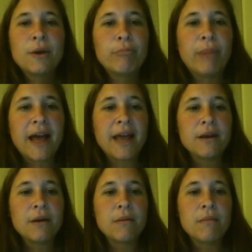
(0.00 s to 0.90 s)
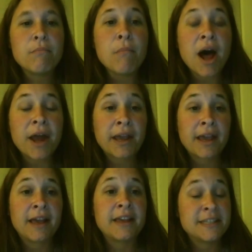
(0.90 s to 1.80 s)
But
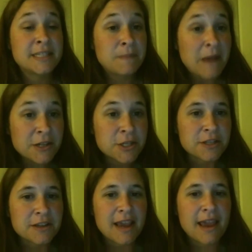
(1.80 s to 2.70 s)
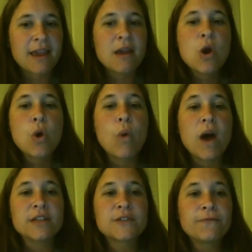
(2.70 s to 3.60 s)
Monica especially
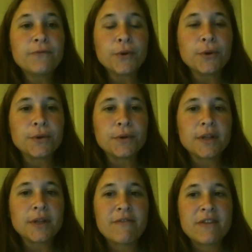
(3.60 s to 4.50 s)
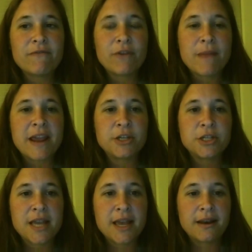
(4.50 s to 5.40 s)
was full of
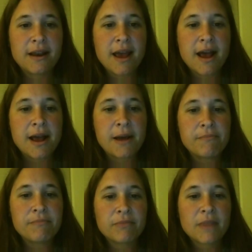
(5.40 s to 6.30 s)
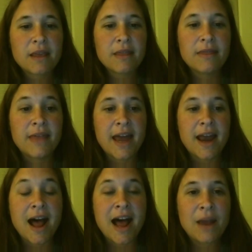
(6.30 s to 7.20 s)
information that
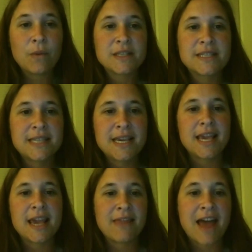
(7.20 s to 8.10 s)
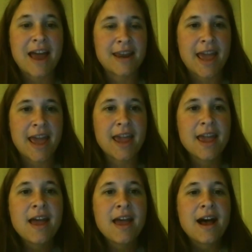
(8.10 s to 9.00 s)
I was seeking that day.
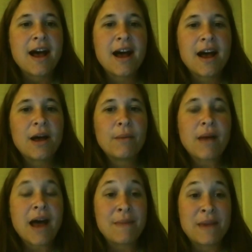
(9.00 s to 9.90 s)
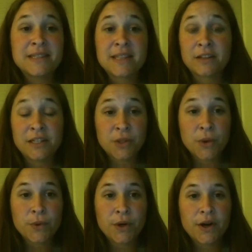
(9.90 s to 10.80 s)
I basically
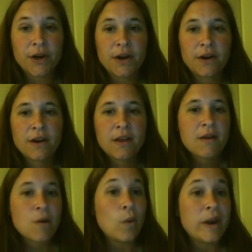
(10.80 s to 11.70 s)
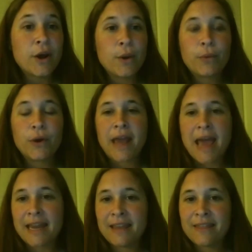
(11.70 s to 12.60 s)
told her, we don't put
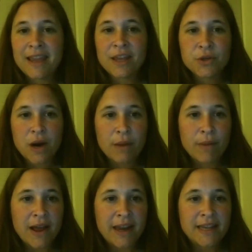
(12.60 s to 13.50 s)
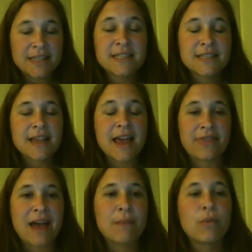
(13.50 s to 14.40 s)
anything into our bodies. At
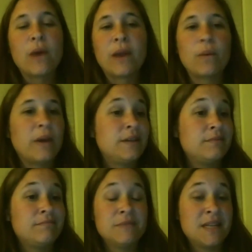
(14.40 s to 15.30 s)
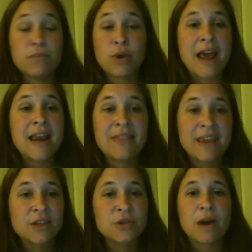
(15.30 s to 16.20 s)
that point, we didn't put
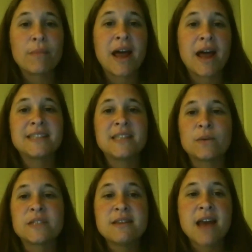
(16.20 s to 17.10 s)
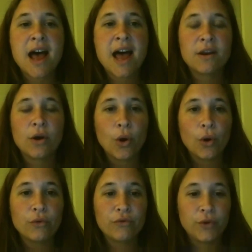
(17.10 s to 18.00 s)
anything into our bodies that was not
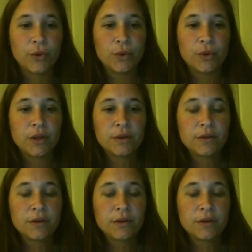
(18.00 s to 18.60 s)
whole food